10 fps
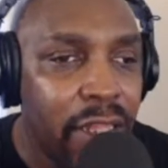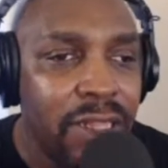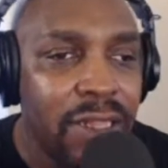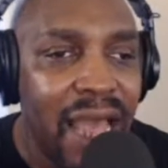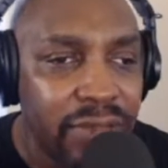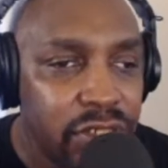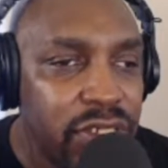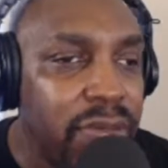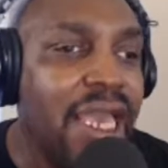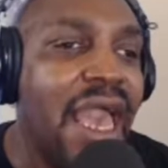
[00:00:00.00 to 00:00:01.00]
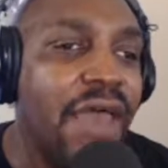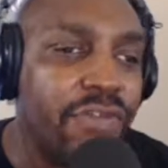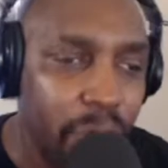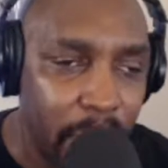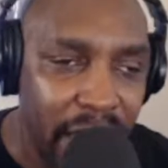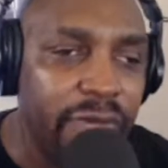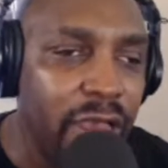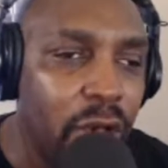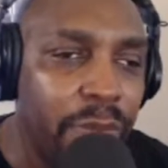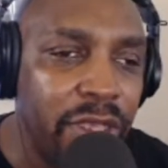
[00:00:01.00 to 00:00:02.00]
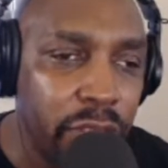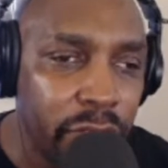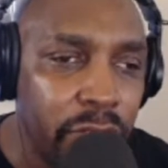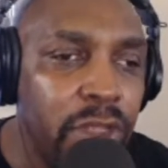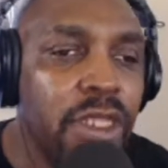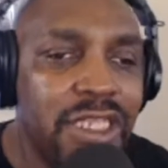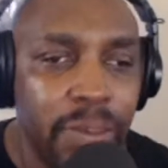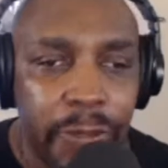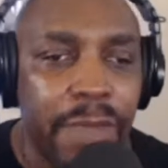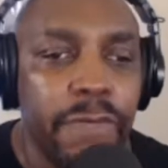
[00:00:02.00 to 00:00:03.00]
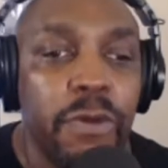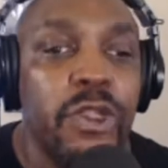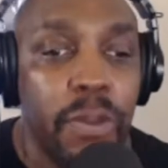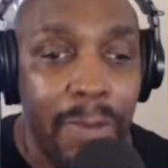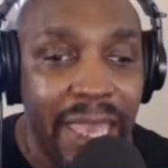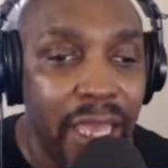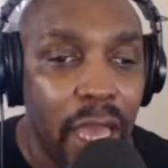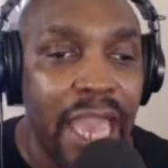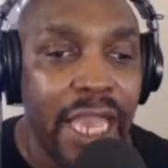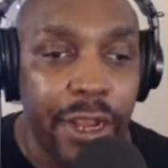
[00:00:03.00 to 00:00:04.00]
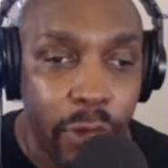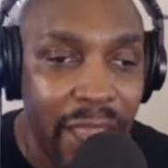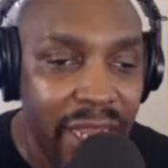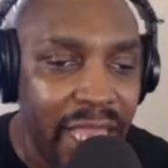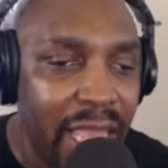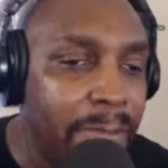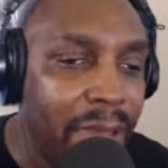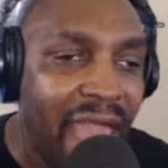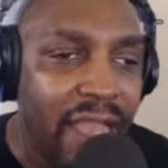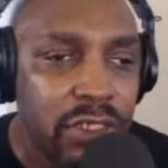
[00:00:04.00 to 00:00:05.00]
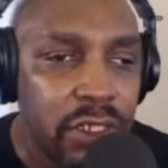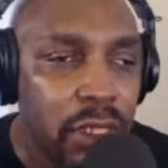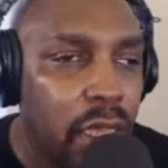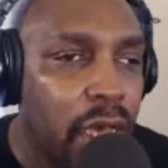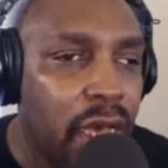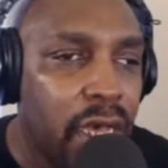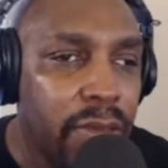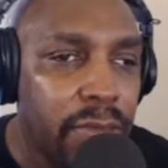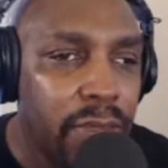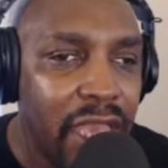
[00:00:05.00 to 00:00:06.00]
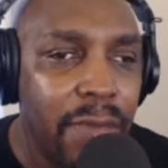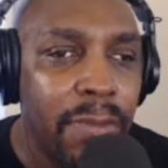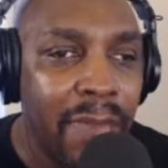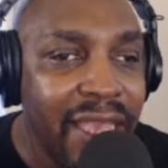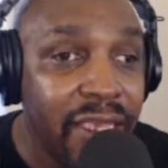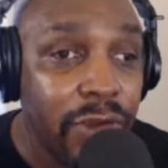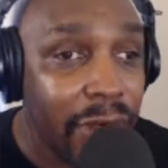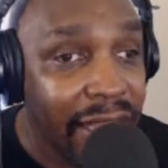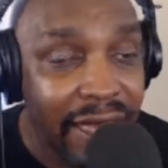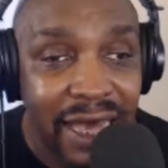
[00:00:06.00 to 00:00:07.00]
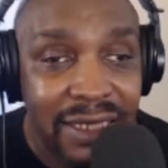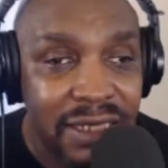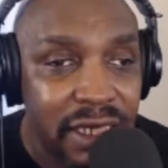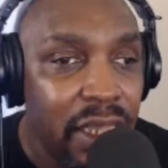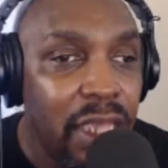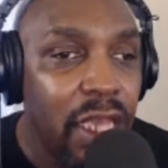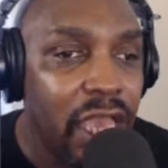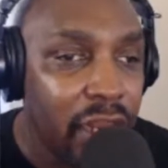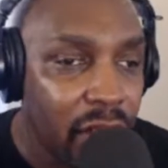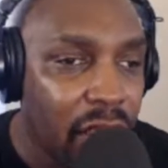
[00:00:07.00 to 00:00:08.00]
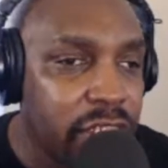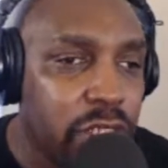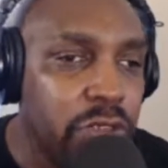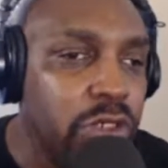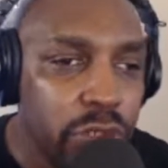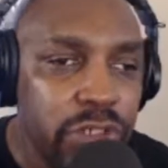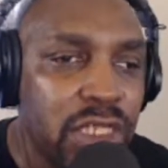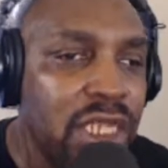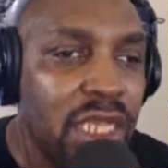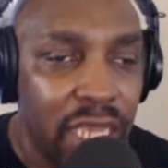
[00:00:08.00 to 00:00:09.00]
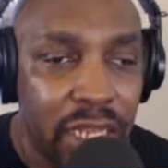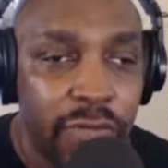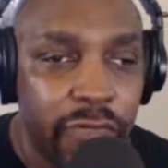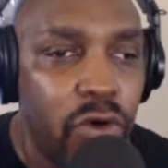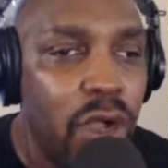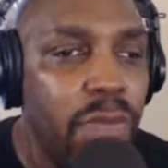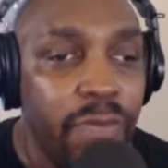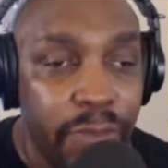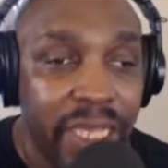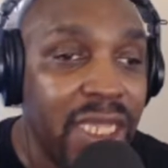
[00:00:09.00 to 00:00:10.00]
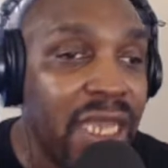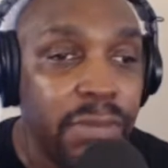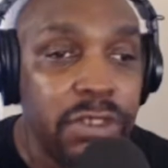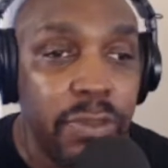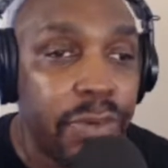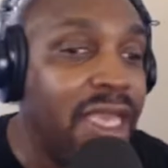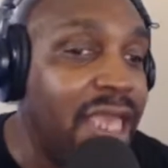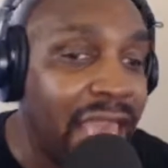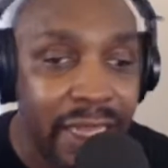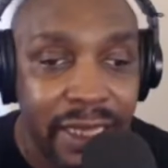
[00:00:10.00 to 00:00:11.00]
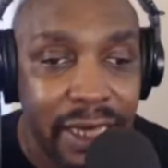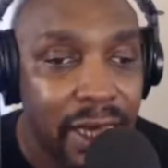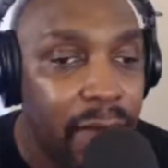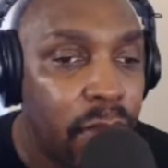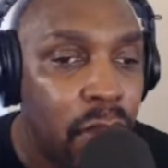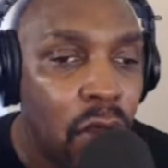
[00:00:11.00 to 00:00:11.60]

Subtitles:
Live streaming has a way of helping you to be able to make a great impact and making great content, and also using it in a form of being able to bring income